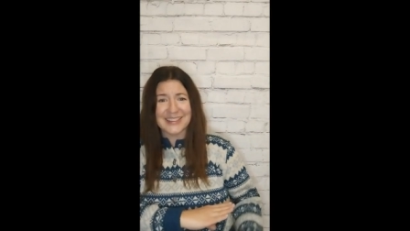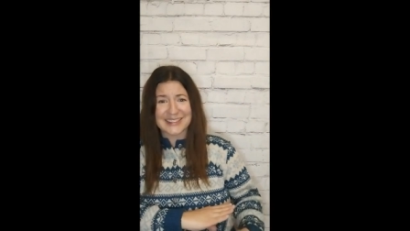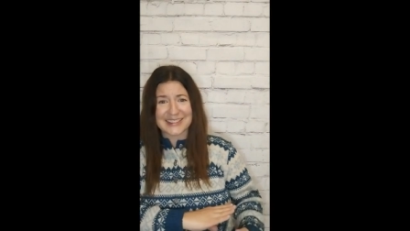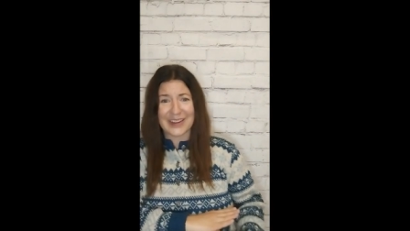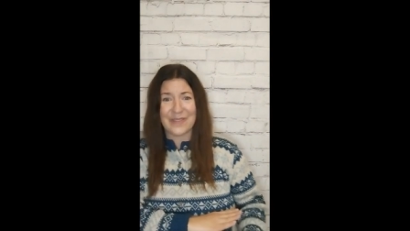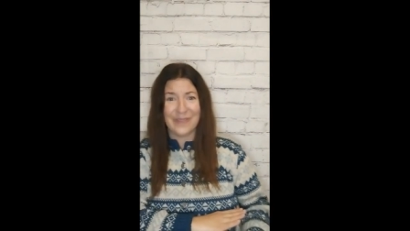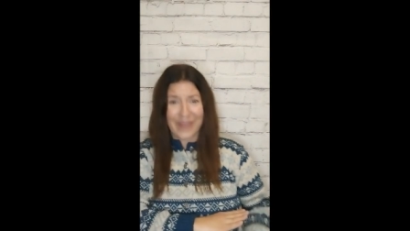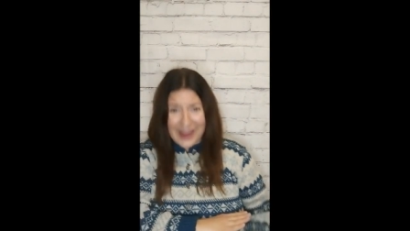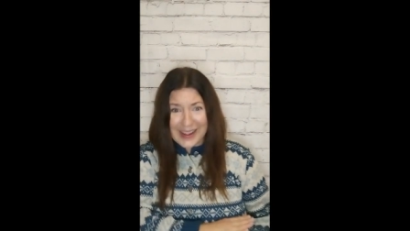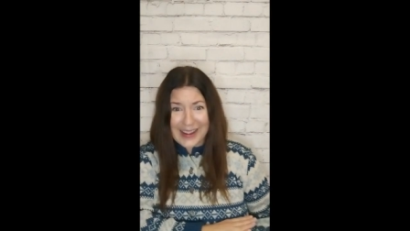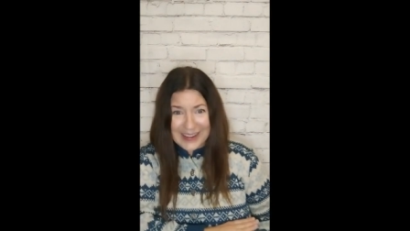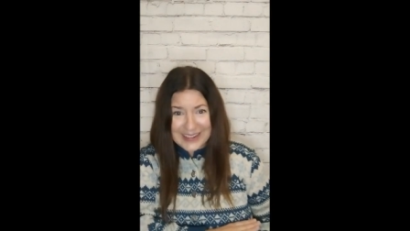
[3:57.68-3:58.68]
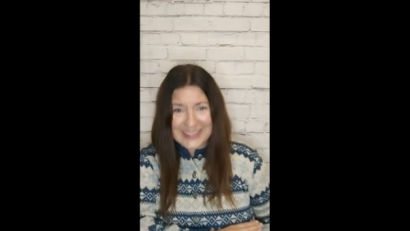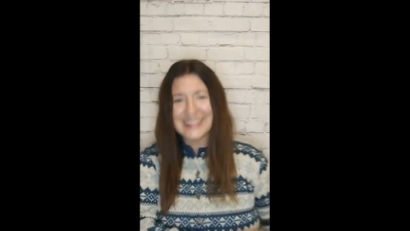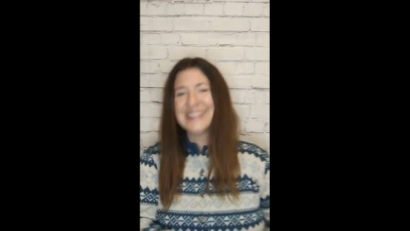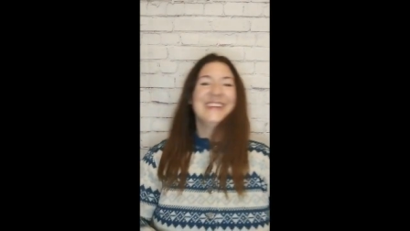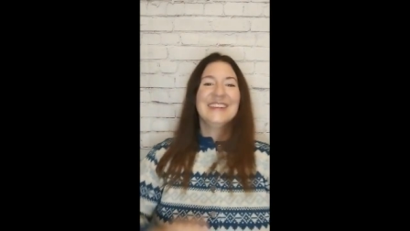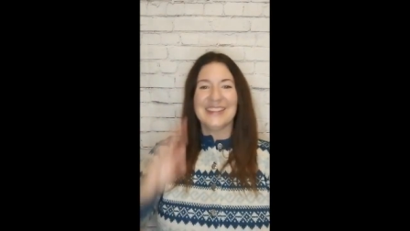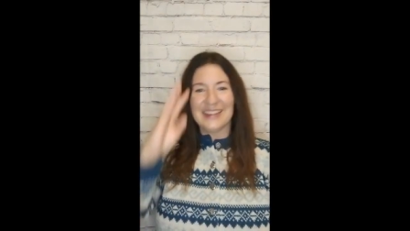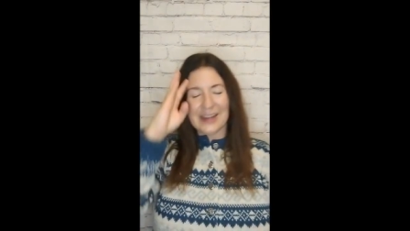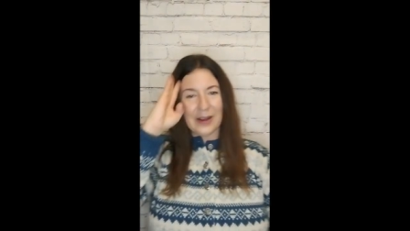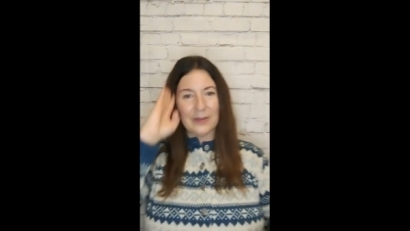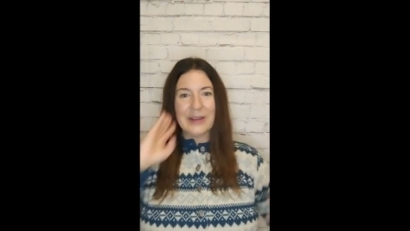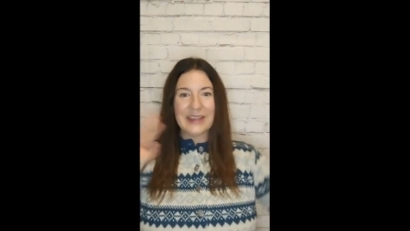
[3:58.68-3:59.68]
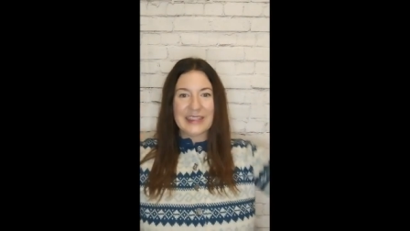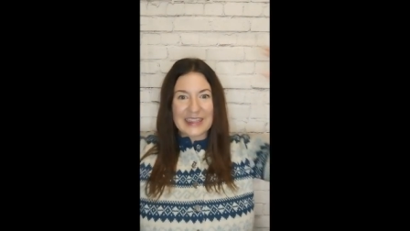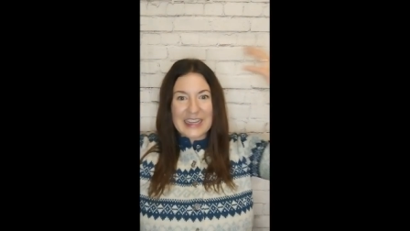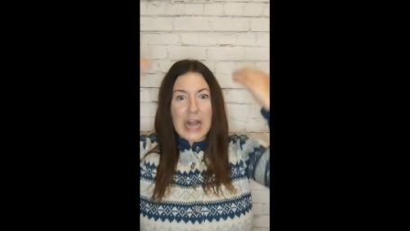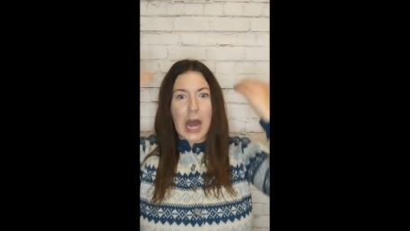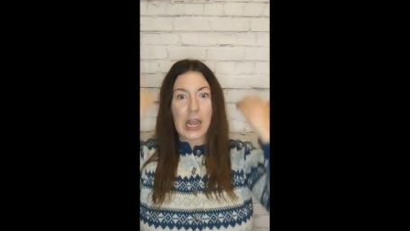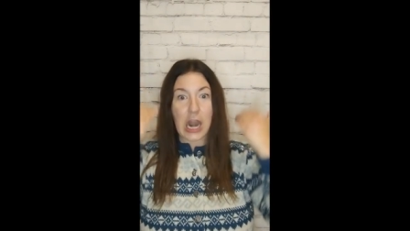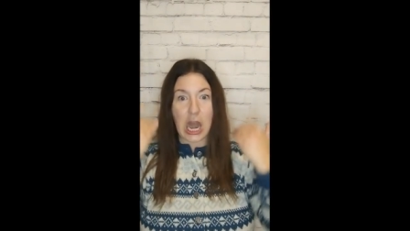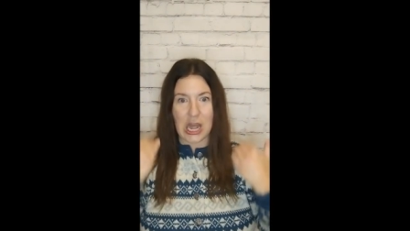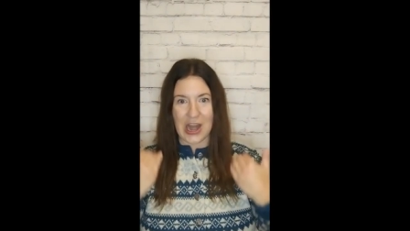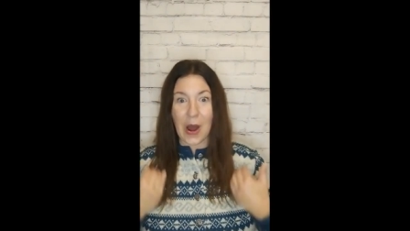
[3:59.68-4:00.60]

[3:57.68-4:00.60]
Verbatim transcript: I was like, what? I'm like, it got a